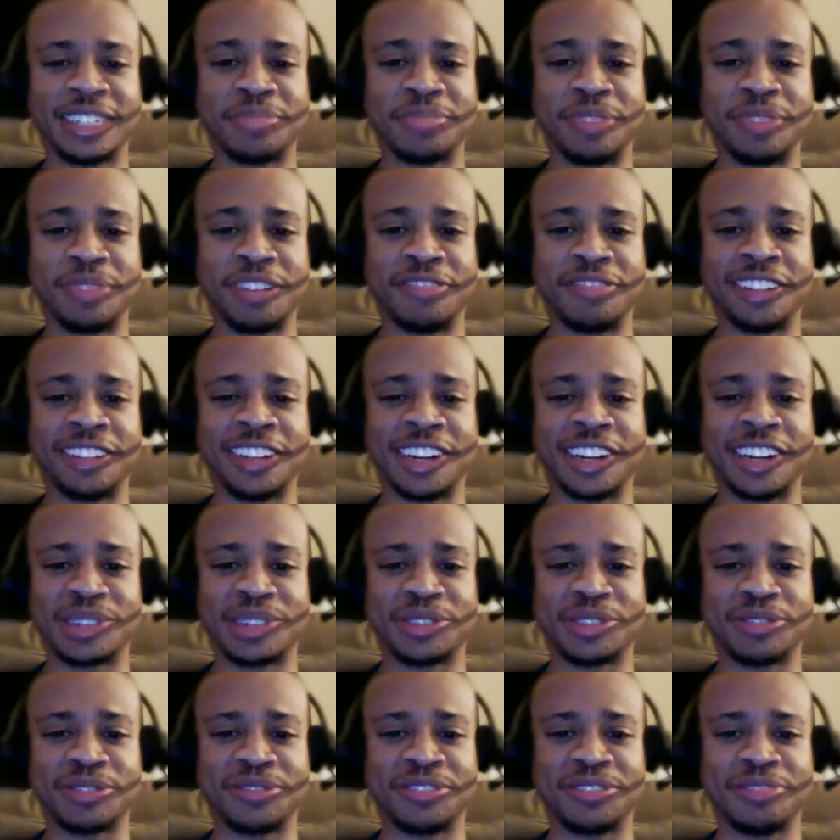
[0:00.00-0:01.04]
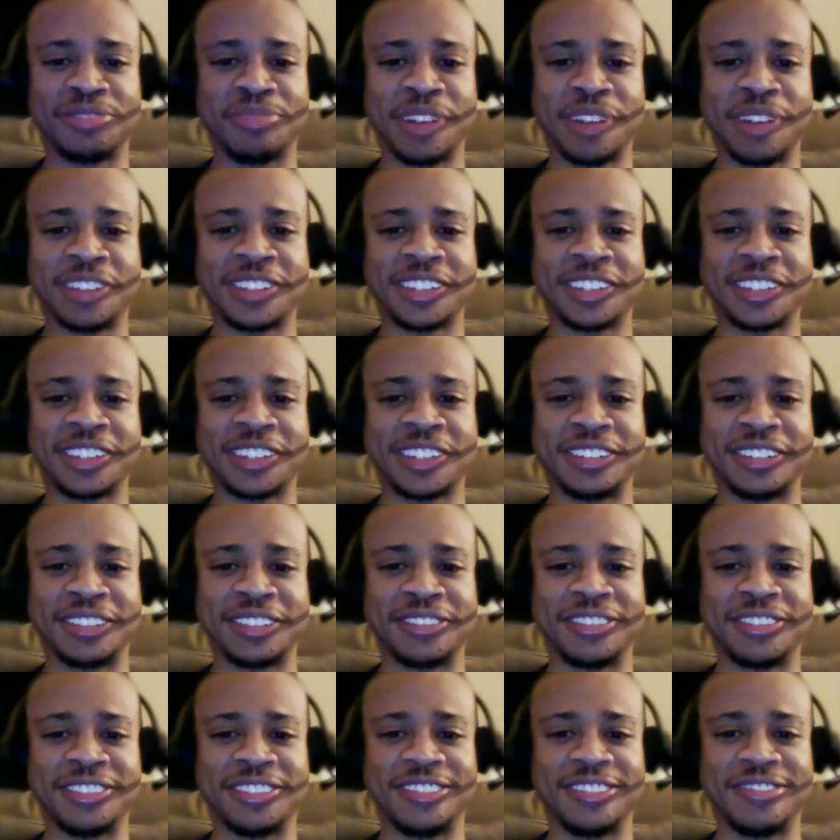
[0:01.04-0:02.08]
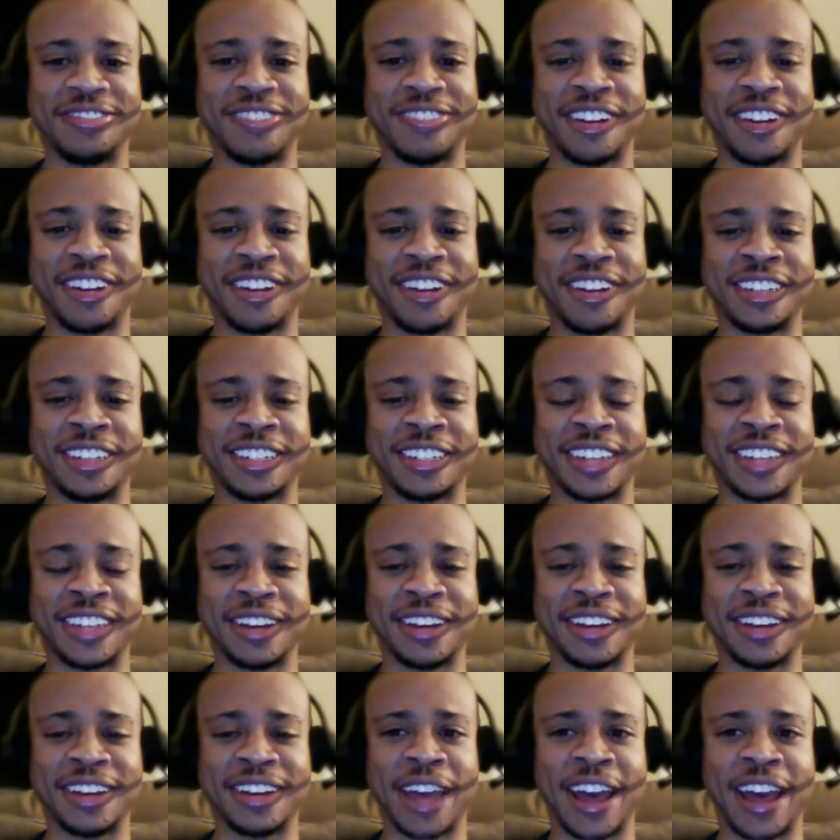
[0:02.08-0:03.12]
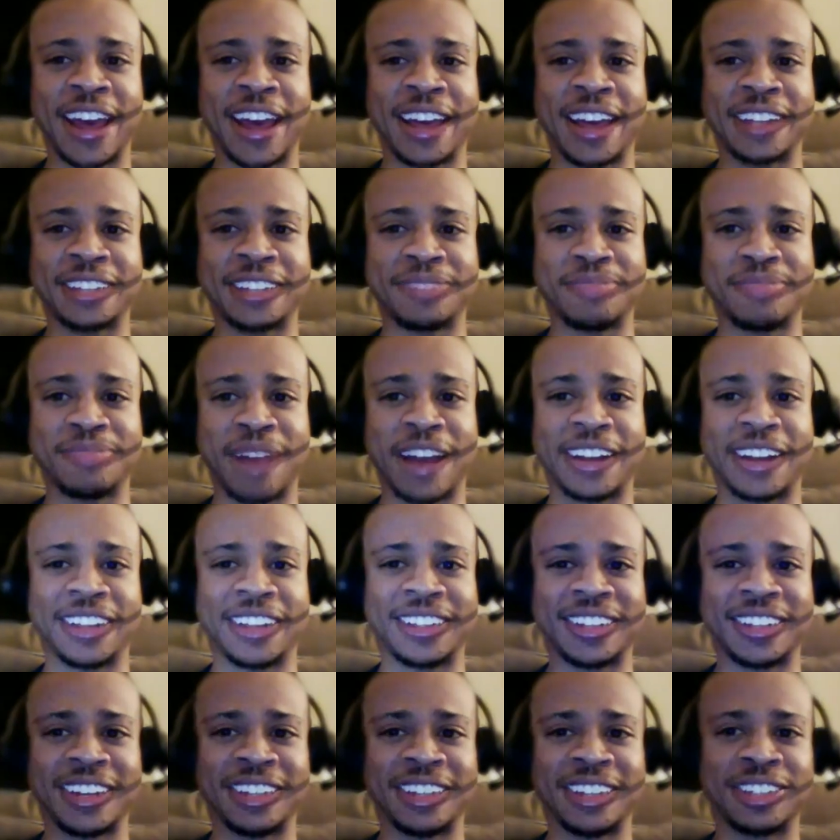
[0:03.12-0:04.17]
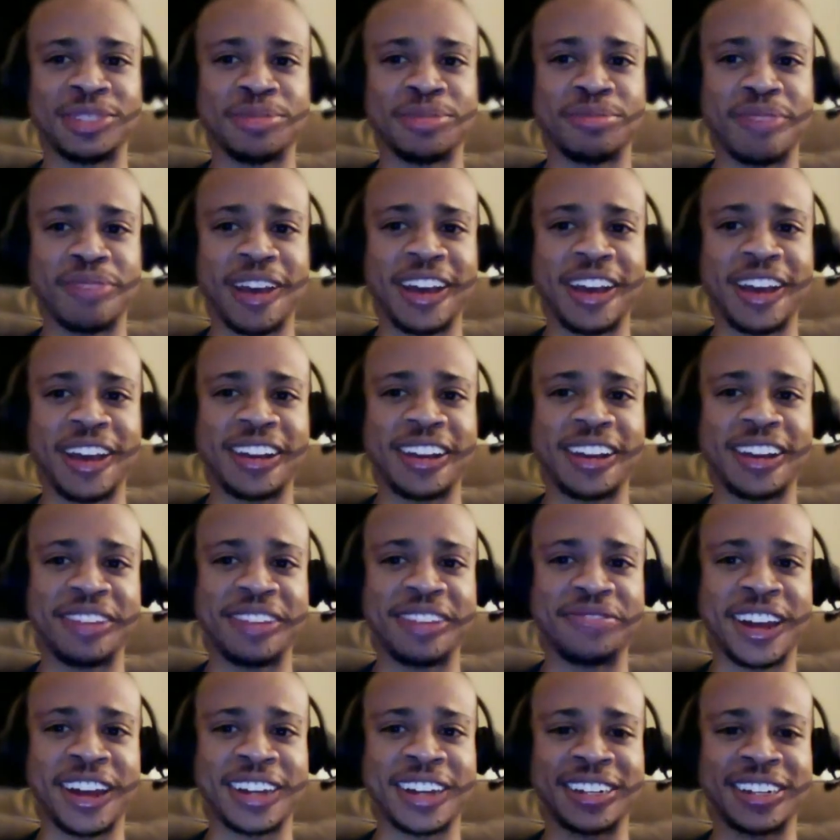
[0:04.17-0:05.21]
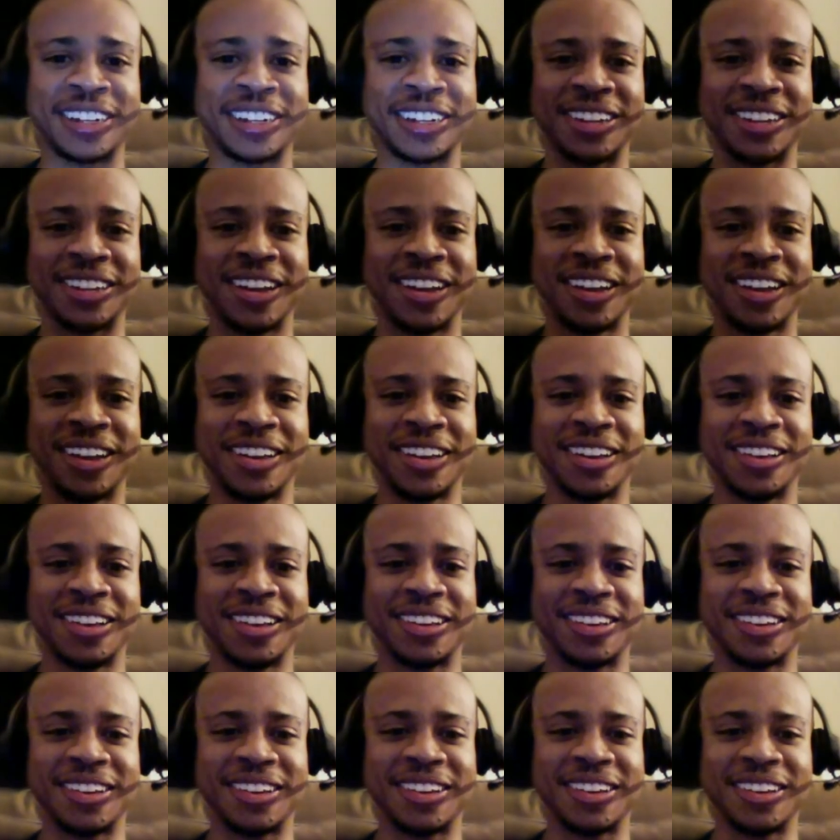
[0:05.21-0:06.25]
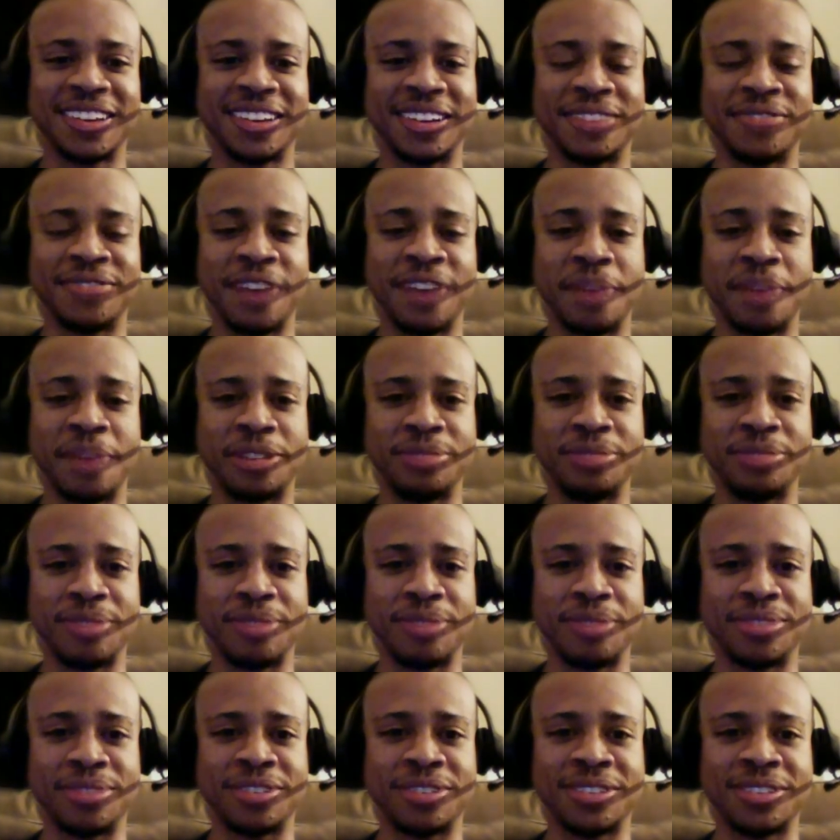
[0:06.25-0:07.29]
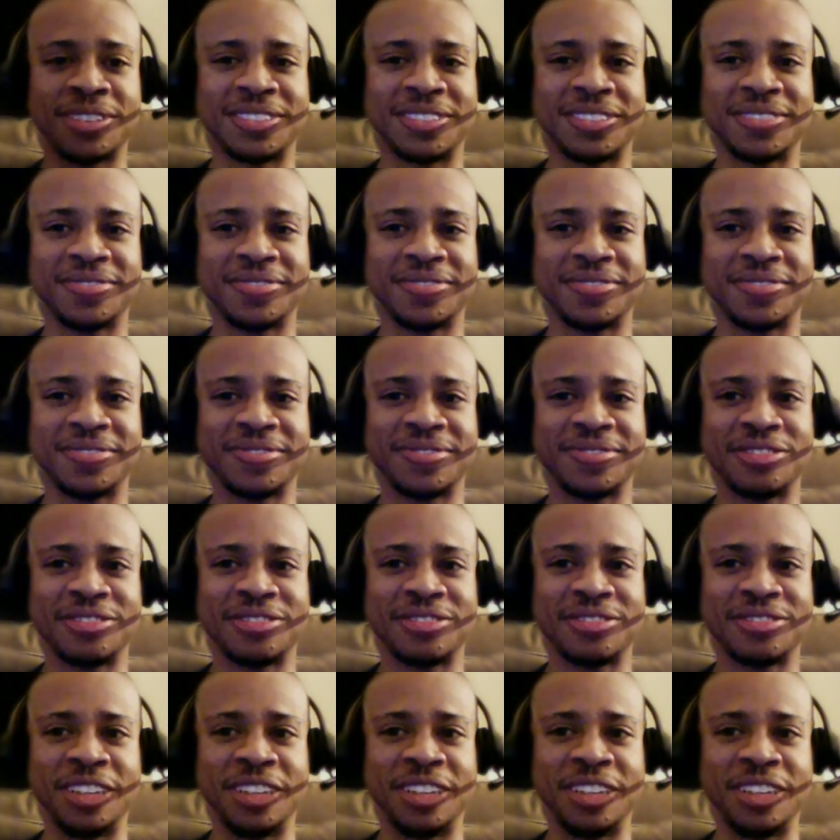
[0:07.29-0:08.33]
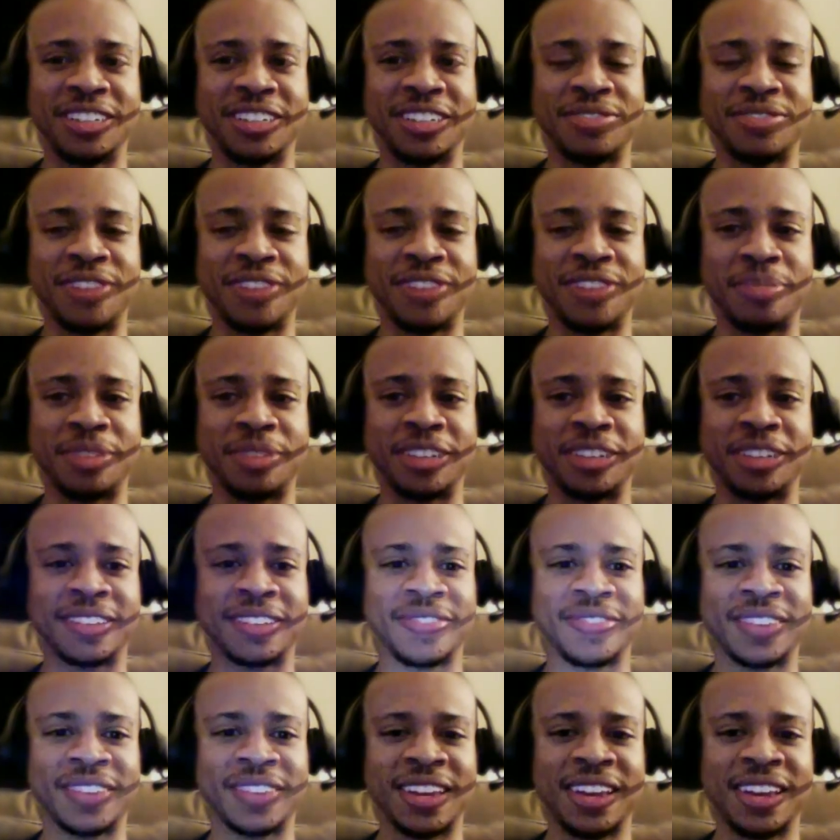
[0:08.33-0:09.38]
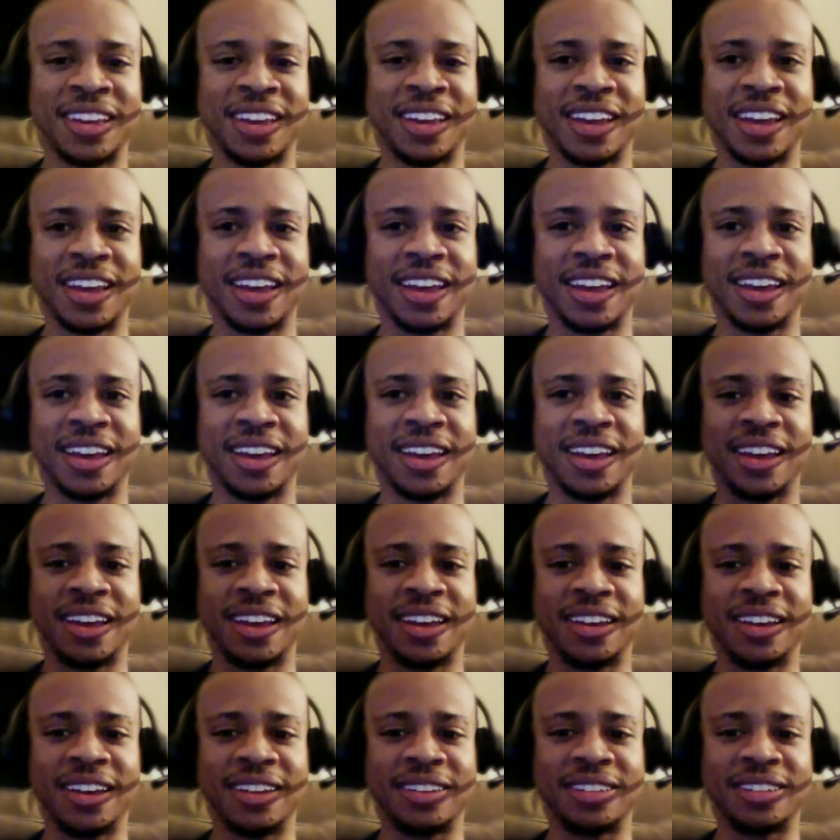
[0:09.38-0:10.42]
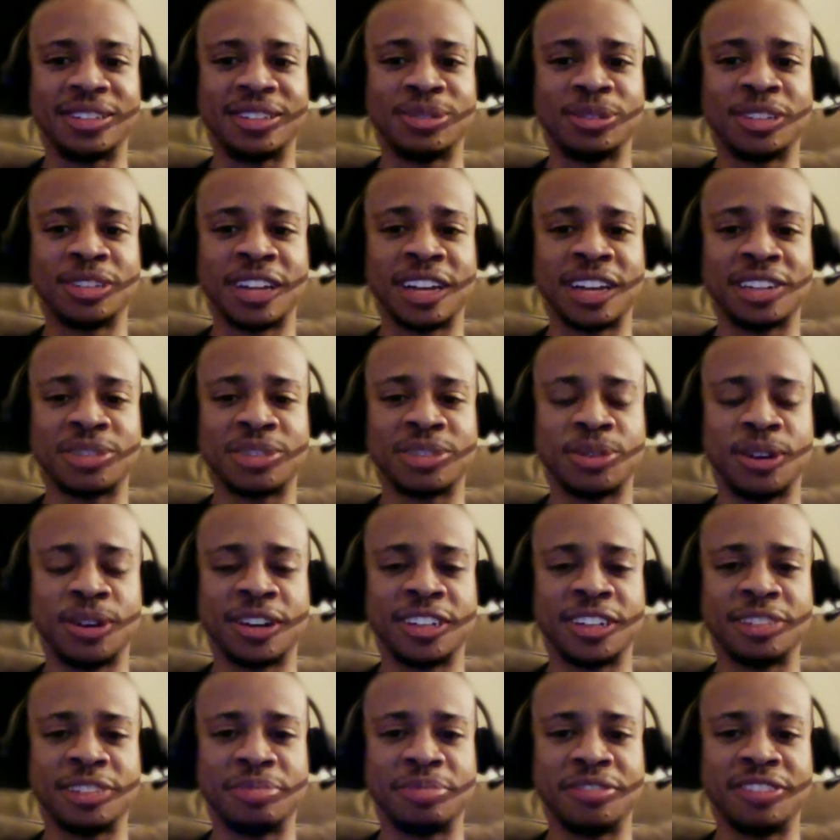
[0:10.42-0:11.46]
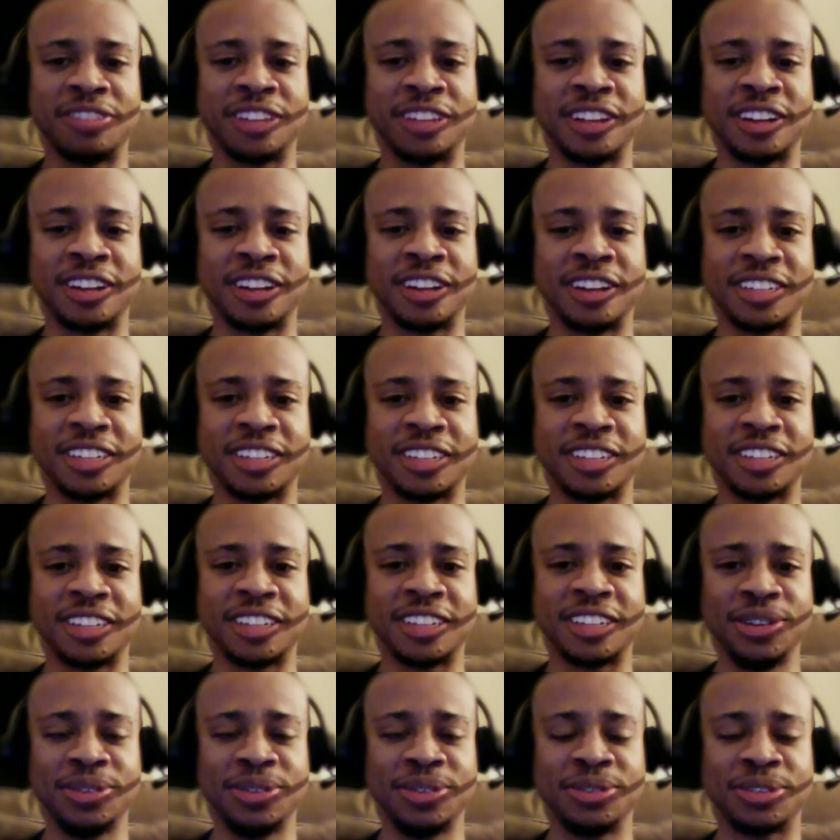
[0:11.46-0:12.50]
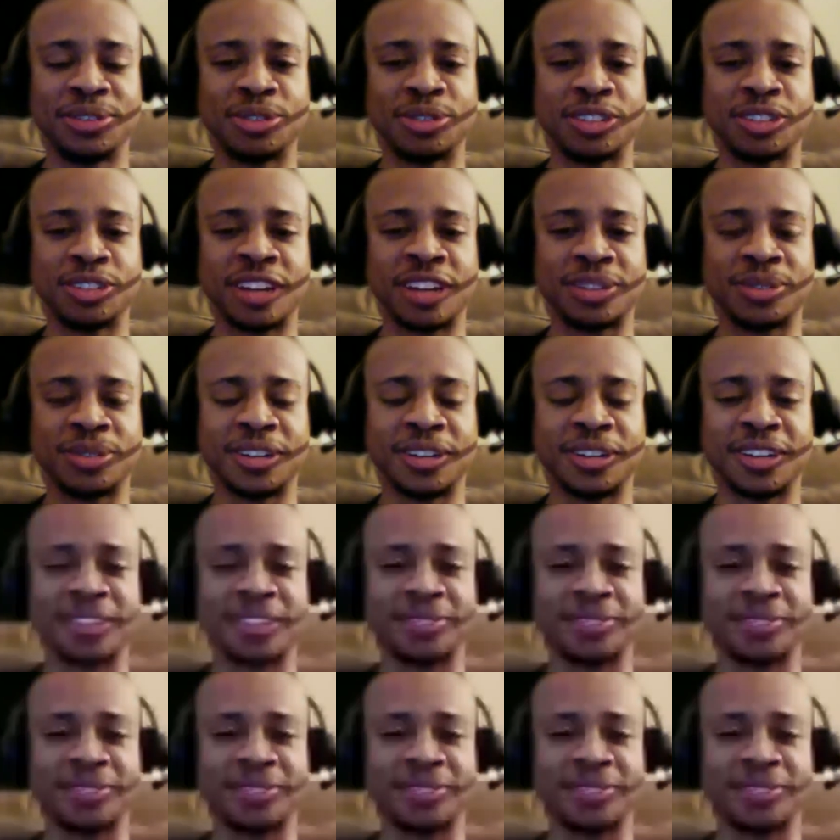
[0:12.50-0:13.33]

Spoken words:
being relaunched with basically the very same cast minus a Superman and Flash family member from each family. And Suicide Squad is being relaunched as New Suicide Squad,